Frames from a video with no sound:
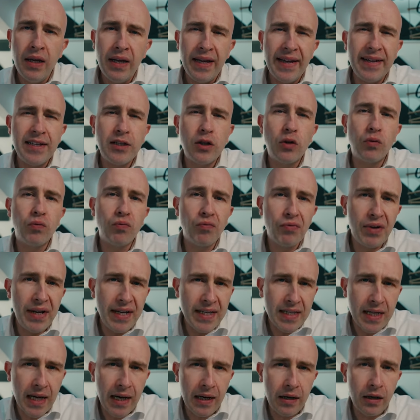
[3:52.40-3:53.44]
it's the
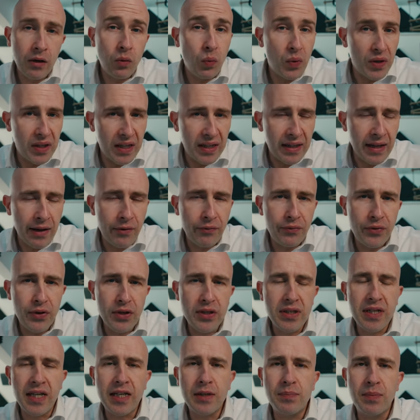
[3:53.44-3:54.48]
retailer within that
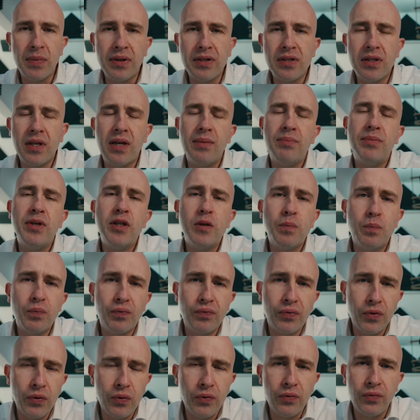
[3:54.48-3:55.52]
first 6 months that must
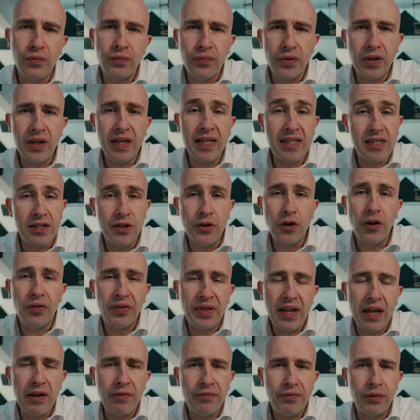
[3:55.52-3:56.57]
prove that it's not
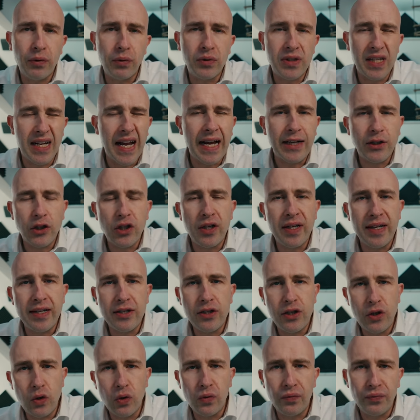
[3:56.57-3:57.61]
their fault and actually
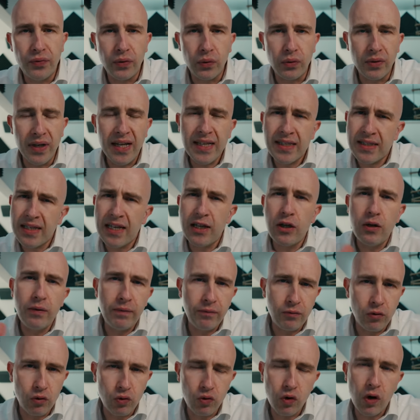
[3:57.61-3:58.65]
it's your fault. Let's say
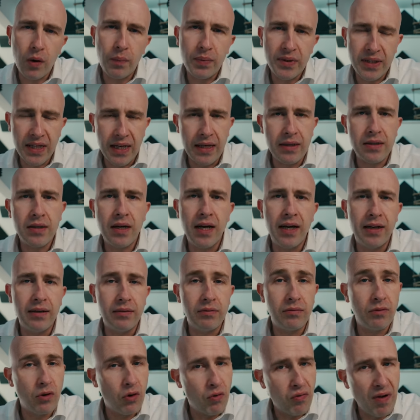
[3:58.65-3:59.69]
you've dropped it
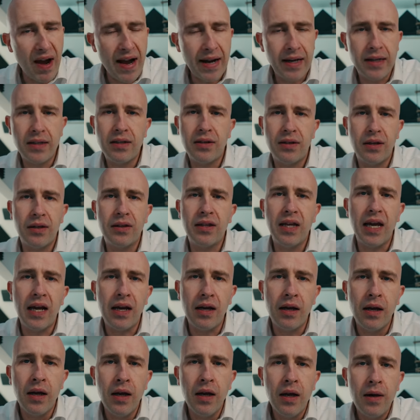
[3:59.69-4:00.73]
and cracked the
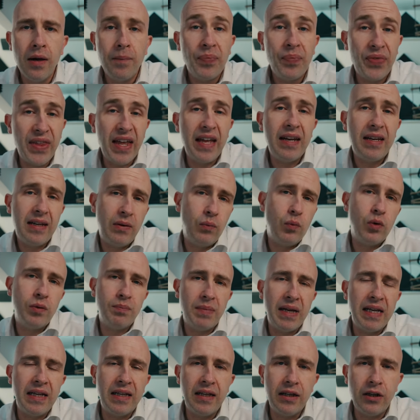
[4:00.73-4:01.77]
thing, then it would
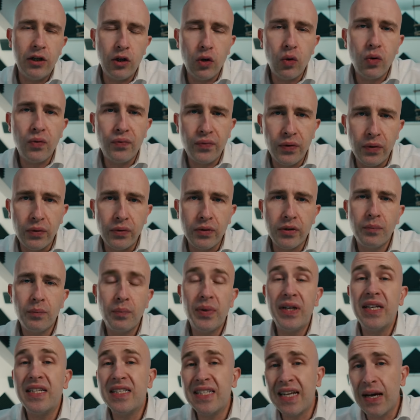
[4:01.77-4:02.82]
make it your fault,
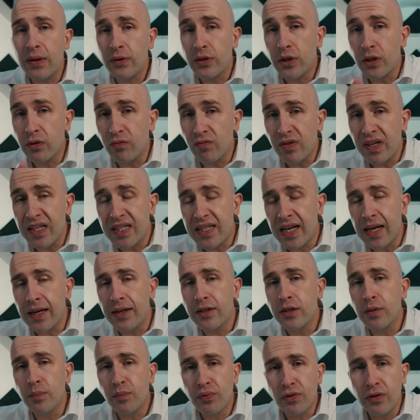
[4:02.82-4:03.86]
but it's down to the retailer
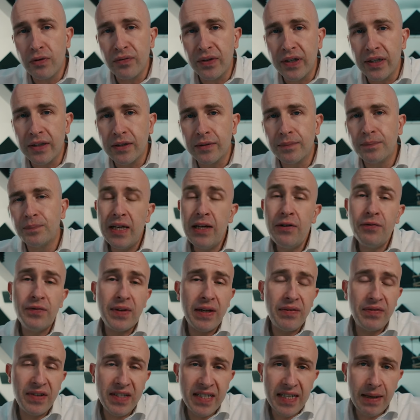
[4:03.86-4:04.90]
to prove it. If
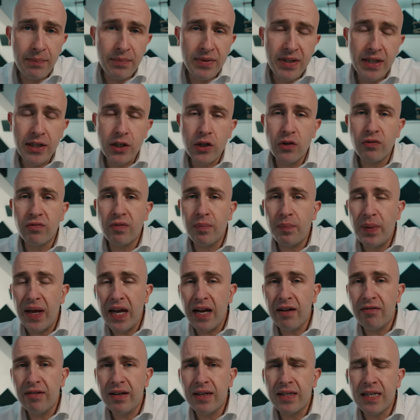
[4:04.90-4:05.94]
they've attempted to
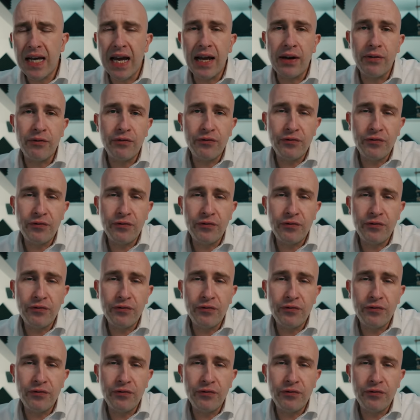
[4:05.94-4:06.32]
repair it and